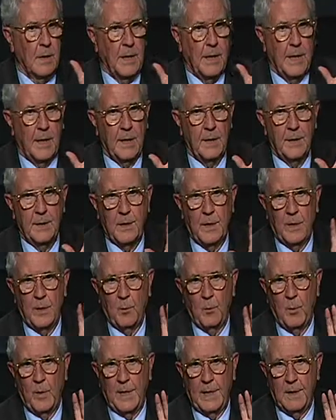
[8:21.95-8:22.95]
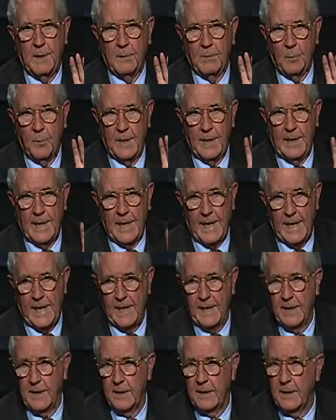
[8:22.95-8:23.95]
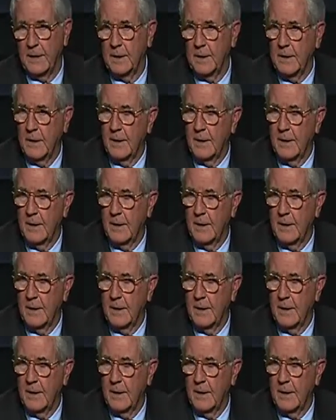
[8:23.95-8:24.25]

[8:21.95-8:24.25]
and we landed.